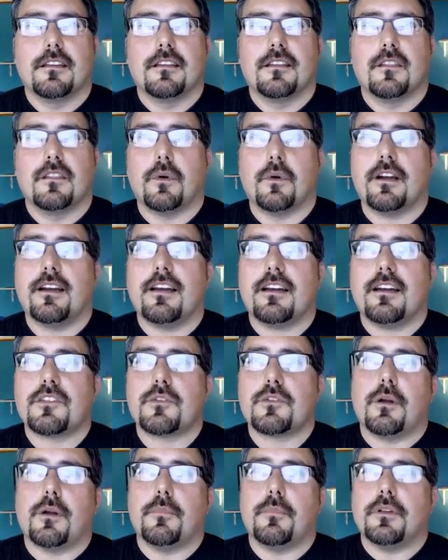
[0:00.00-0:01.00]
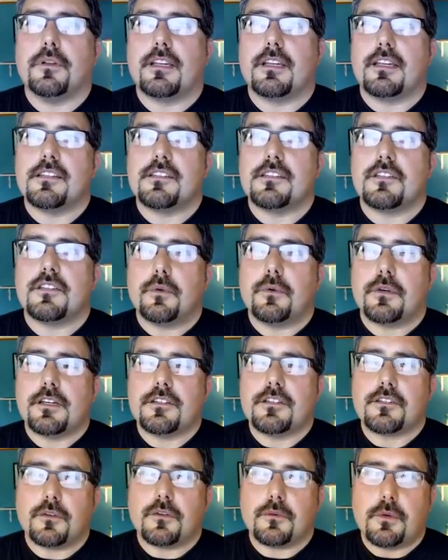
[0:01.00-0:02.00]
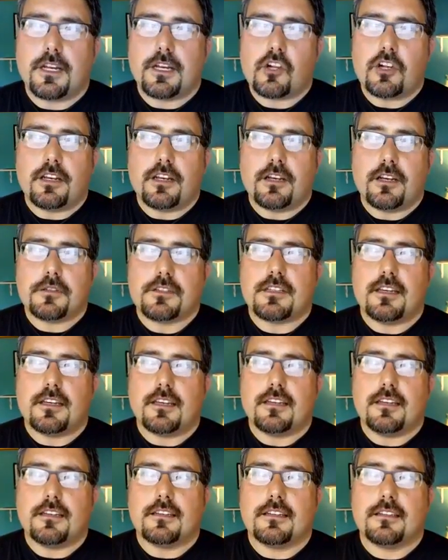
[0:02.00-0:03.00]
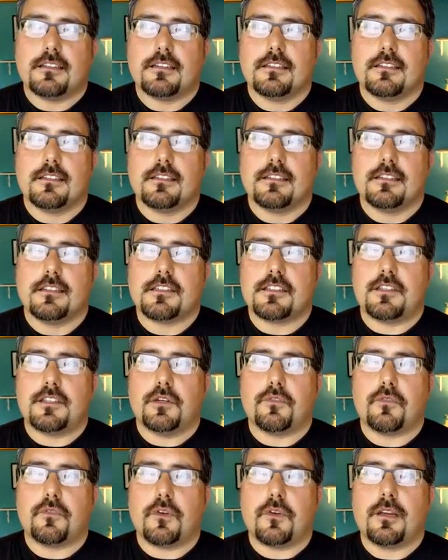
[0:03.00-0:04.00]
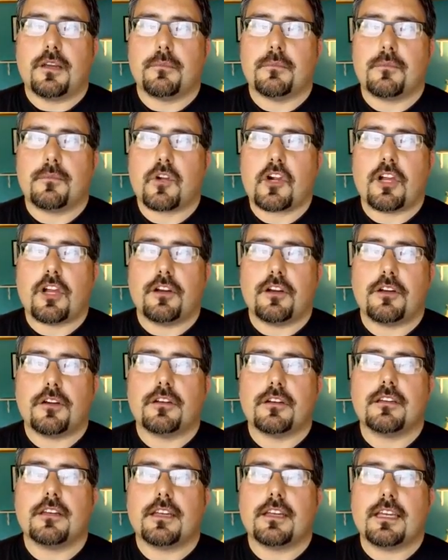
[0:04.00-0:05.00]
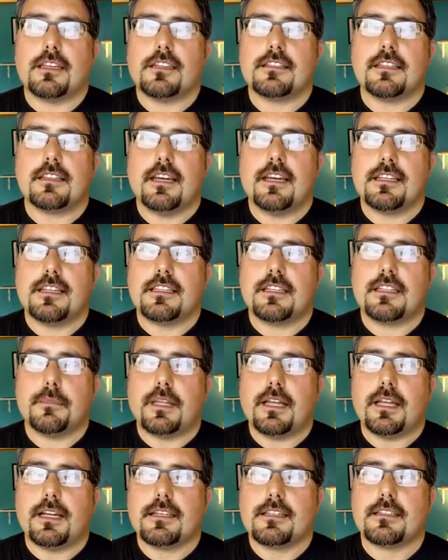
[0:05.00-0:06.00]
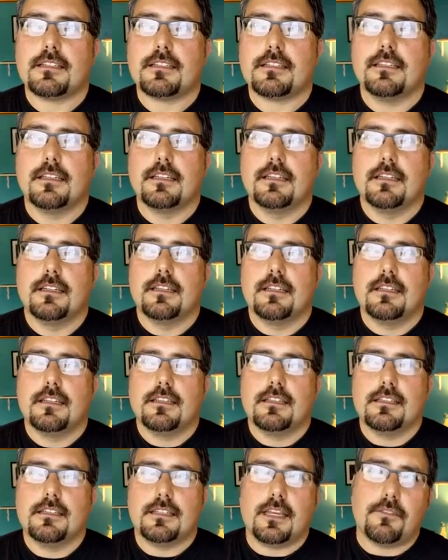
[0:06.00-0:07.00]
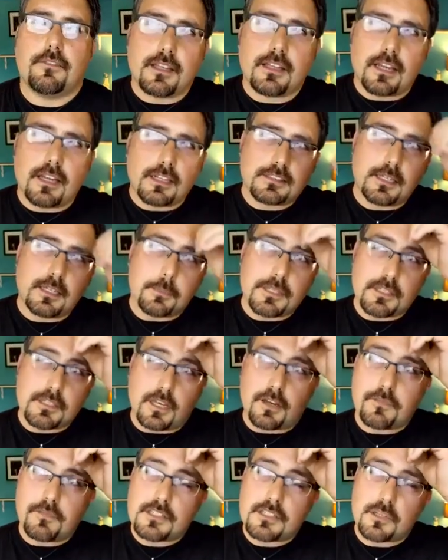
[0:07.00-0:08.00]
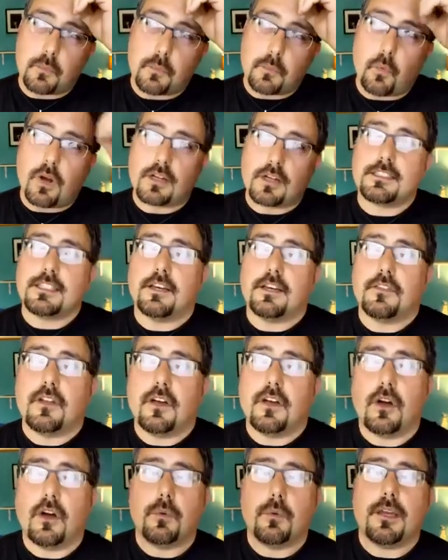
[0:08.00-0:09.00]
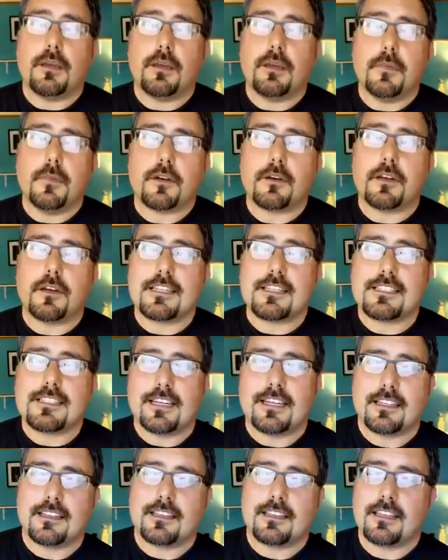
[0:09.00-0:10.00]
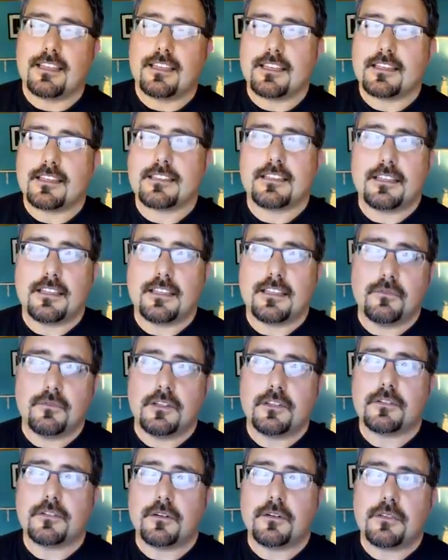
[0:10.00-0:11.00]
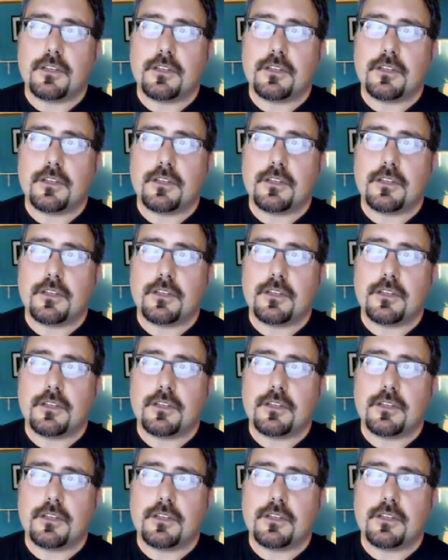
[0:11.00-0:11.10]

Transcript: the warehouse rumbled against the nor'easter raging outside. The steel frame shuddered against the icy blast. David locked up his office and walked down the hallway, muttering a silent thanks to the inventor of